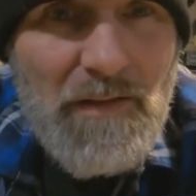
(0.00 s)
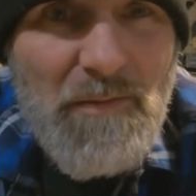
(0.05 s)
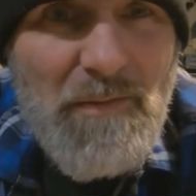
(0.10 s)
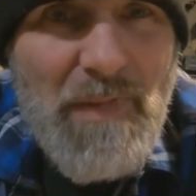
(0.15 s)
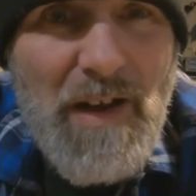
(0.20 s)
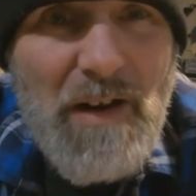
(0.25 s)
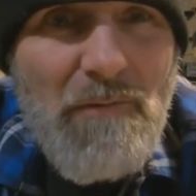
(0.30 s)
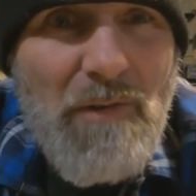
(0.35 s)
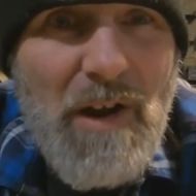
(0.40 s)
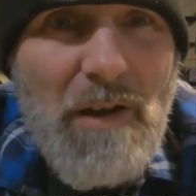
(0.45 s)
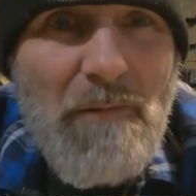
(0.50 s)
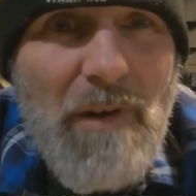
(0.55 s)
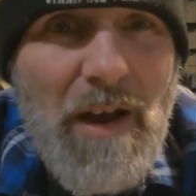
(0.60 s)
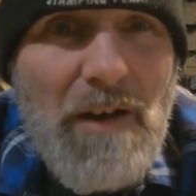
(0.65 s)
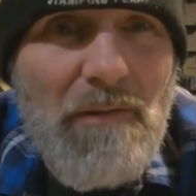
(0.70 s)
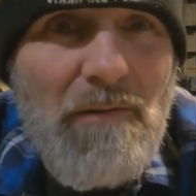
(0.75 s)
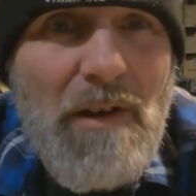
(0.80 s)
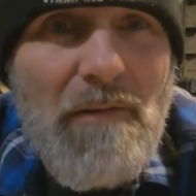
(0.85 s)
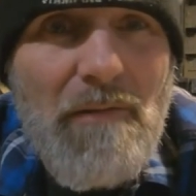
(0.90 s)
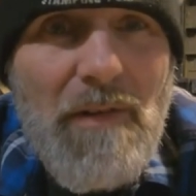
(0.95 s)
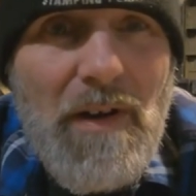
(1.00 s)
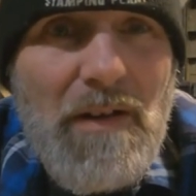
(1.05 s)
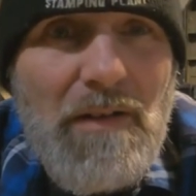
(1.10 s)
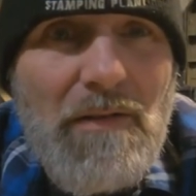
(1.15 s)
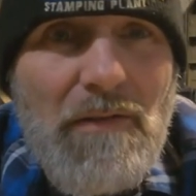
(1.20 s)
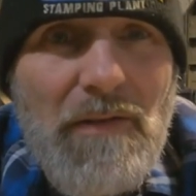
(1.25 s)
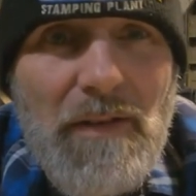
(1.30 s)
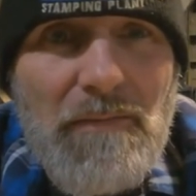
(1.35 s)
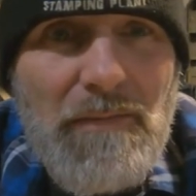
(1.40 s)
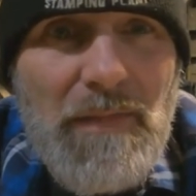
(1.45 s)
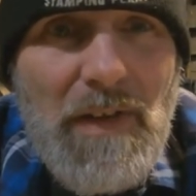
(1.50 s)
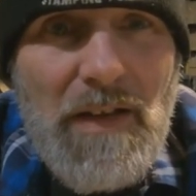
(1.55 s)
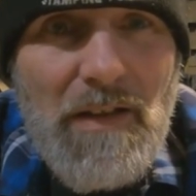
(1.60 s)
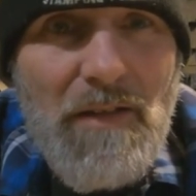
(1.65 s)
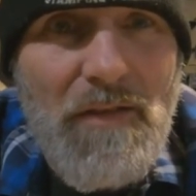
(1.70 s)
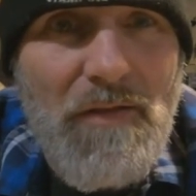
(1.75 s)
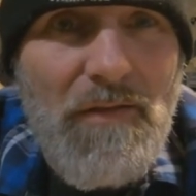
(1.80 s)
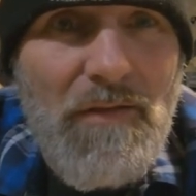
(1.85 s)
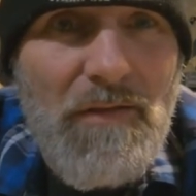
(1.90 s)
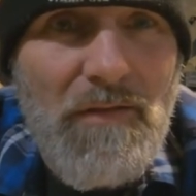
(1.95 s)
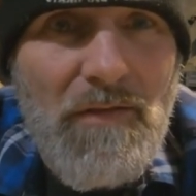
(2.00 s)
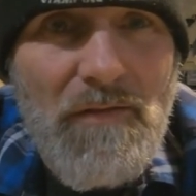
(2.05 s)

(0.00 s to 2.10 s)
don't matter. Why do I want to know them dates?